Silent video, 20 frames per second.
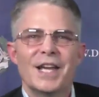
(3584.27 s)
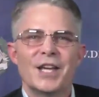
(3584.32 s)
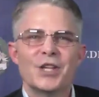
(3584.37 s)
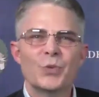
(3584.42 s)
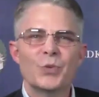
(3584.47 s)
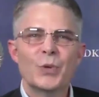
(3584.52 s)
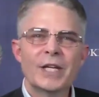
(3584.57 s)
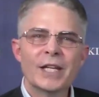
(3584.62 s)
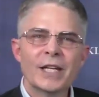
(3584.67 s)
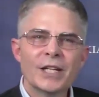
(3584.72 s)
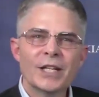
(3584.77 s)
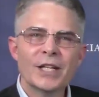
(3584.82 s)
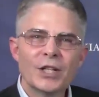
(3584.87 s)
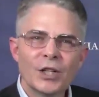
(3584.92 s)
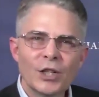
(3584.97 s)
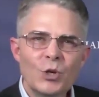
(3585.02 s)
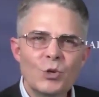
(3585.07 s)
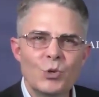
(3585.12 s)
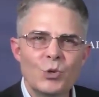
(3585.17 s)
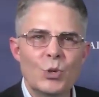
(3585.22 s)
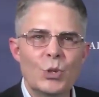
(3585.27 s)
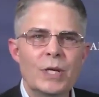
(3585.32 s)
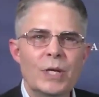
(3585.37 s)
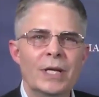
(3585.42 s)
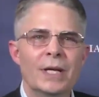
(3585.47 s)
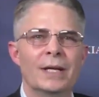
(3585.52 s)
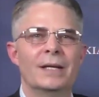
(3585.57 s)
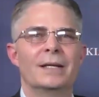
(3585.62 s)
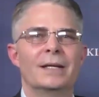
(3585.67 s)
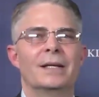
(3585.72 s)
As we
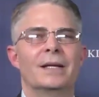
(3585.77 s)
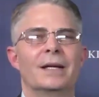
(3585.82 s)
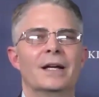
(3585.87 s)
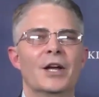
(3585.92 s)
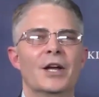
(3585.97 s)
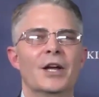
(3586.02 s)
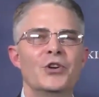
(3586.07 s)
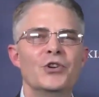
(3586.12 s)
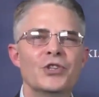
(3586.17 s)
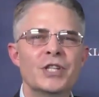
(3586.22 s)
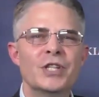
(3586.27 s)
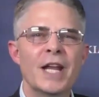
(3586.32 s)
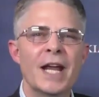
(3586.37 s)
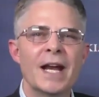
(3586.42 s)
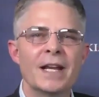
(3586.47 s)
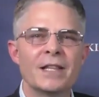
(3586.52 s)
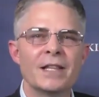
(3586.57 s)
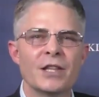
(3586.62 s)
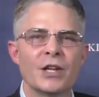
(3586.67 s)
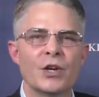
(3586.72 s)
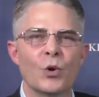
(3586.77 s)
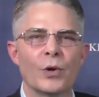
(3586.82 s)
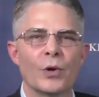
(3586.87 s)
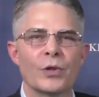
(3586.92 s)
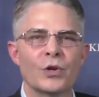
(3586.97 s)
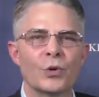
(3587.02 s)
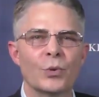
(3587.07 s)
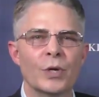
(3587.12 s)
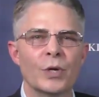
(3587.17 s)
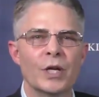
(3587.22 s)
conclude, understanding the
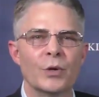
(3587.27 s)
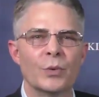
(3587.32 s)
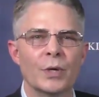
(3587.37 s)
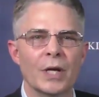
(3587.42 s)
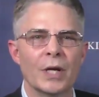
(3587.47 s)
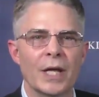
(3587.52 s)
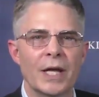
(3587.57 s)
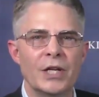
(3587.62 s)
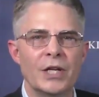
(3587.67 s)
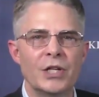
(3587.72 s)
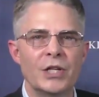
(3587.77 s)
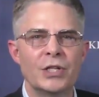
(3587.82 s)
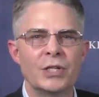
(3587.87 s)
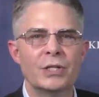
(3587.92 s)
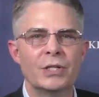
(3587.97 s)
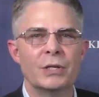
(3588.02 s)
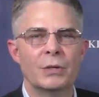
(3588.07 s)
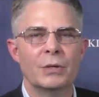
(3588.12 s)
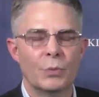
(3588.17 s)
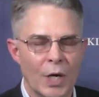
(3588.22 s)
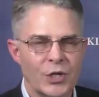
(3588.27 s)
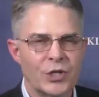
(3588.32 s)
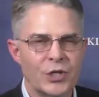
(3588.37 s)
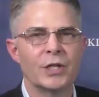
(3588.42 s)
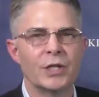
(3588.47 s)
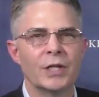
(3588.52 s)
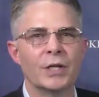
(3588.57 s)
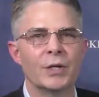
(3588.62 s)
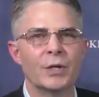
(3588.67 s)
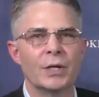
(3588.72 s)
North Korea
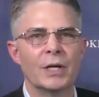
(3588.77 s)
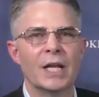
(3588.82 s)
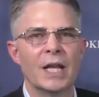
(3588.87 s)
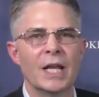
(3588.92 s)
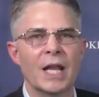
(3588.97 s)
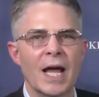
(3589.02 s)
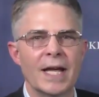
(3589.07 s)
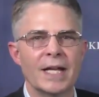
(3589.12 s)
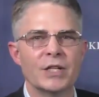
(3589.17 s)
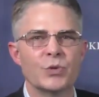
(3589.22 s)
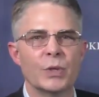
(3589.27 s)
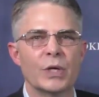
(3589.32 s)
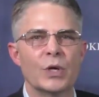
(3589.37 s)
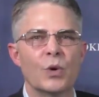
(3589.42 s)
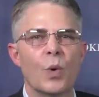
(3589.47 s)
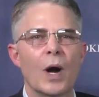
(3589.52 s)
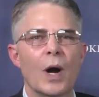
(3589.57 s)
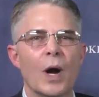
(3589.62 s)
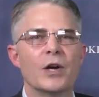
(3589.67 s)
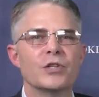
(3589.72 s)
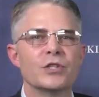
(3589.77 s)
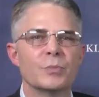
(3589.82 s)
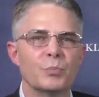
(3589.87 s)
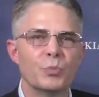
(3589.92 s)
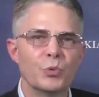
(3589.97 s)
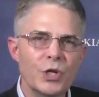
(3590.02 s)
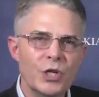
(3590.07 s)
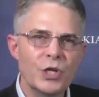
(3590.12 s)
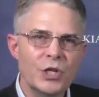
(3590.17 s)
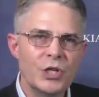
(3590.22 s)
Russia alliance requires
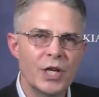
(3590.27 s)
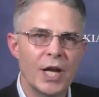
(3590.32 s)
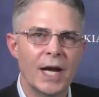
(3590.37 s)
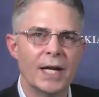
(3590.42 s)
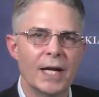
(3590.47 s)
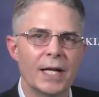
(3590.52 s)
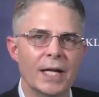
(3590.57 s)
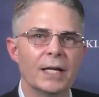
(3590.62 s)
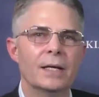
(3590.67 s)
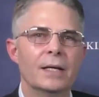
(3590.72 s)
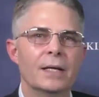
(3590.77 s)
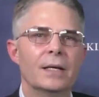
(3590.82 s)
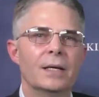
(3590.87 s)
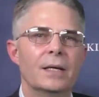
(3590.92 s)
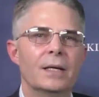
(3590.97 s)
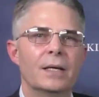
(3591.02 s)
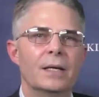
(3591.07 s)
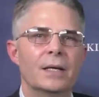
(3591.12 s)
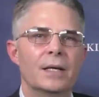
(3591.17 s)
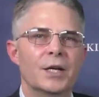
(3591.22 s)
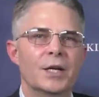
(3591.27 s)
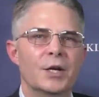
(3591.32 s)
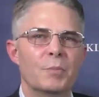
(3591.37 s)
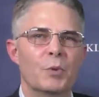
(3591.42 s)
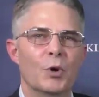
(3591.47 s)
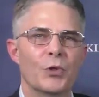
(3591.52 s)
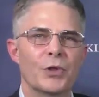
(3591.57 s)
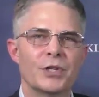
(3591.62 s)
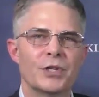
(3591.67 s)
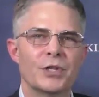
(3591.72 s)
appreciating
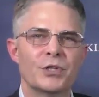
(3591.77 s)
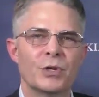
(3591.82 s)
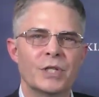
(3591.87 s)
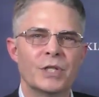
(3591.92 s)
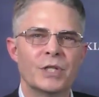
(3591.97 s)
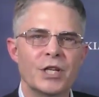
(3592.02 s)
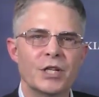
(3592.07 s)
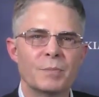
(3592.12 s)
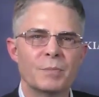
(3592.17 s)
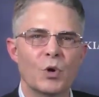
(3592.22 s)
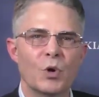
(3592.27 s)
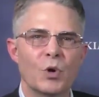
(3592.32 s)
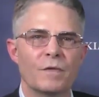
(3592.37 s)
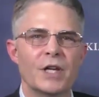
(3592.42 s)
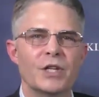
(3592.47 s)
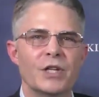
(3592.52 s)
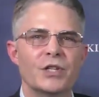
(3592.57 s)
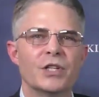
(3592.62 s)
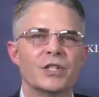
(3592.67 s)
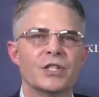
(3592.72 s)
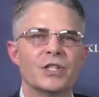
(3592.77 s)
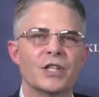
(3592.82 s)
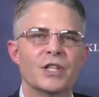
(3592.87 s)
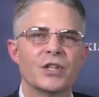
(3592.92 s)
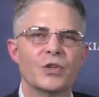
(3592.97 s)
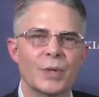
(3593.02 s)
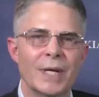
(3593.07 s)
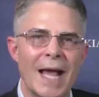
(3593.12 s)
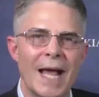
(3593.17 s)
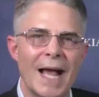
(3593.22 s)
both the strategic motivations and
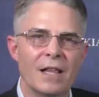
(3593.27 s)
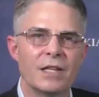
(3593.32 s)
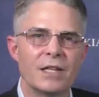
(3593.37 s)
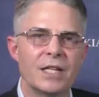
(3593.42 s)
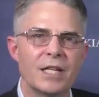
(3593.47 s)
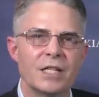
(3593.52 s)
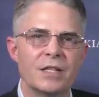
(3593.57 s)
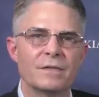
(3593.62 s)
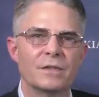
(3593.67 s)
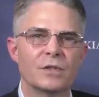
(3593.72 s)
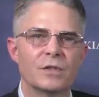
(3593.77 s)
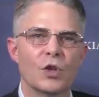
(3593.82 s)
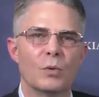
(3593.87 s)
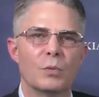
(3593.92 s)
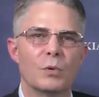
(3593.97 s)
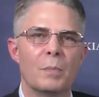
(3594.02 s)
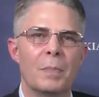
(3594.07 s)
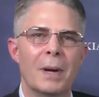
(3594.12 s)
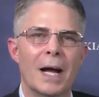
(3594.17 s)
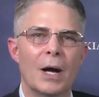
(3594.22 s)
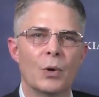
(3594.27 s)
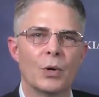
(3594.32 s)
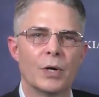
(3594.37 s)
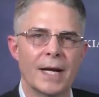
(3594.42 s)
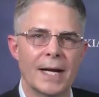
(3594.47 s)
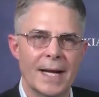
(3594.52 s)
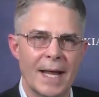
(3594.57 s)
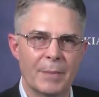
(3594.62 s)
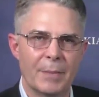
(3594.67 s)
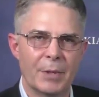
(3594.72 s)
the realities of global power
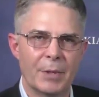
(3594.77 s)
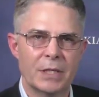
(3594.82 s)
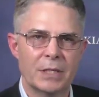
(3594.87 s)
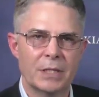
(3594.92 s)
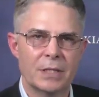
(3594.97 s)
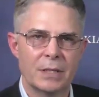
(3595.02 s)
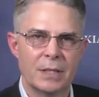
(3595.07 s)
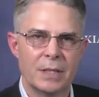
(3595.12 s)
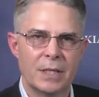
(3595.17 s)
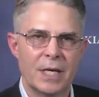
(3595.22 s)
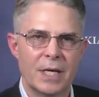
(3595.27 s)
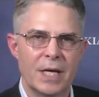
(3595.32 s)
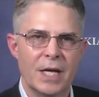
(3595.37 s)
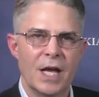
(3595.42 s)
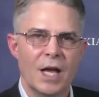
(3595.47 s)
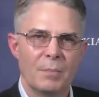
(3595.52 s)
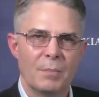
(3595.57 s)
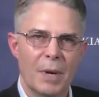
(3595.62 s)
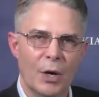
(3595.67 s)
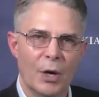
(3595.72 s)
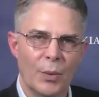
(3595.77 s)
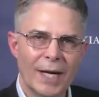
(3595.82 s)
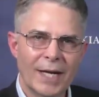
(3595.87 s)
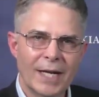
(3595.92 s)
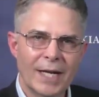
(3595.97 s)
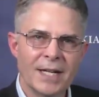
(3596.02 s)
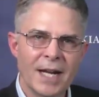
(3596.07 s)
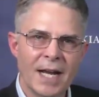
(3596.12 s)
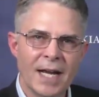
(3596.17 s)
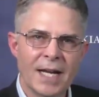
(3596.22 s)
dynamics. By
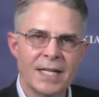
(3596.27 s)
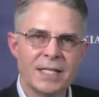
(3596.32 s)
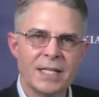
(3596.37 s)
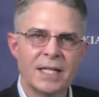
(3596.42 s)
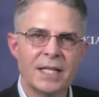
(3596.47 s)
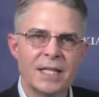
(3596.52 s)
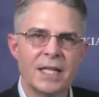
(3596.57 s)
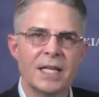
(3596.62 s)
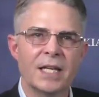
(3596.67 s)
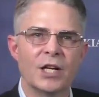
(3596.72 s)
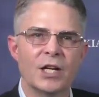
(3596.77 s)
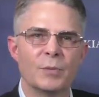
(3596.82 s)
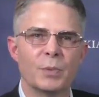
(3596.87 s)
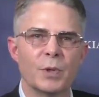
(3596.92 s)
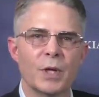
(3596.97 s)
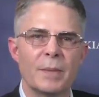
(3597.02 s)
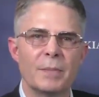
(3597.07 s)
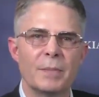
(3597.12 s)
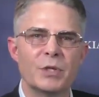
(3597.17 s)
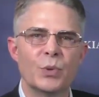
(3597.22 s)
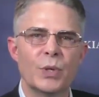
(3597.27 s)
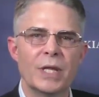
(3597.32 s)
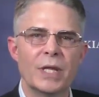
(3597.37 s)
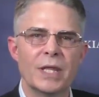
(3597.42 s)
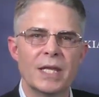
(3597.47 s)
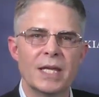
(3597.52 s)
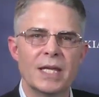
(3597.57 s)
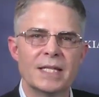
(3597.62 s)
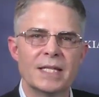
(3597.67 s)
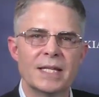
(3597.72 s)
recognizing the interplay
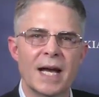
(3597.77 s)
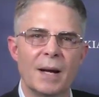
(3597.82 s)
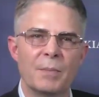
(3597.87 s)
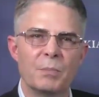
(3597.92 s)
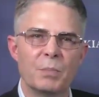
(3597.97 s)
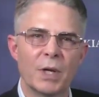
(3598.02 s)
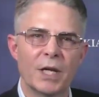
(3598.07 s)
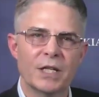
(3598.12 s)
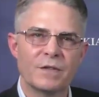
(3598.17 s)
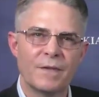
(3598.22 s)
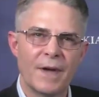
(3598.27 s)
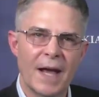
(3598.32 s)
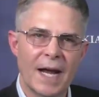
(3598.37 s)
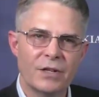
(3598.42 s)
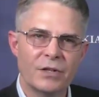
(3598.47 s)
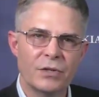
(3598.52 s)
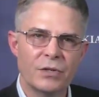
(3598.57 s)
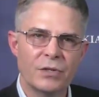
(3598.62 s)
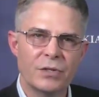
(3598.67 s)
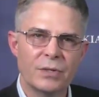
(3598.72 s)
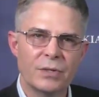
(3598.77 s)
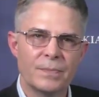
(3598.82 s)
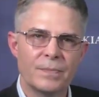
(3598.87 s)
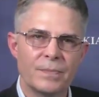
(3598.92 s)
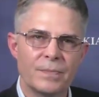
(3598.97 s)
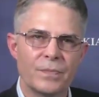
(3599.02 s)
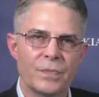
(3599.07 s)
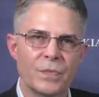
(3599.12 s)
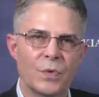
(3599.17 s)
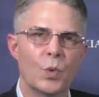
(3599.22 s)
between these complex factors,
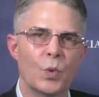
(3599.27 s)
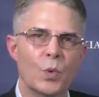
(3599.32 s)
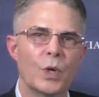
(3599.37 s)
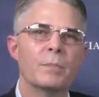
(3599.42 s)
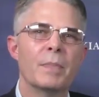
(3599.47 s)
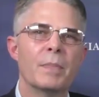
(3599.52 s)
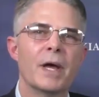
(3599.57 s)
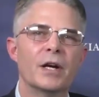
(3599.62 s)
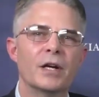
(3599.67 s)
we can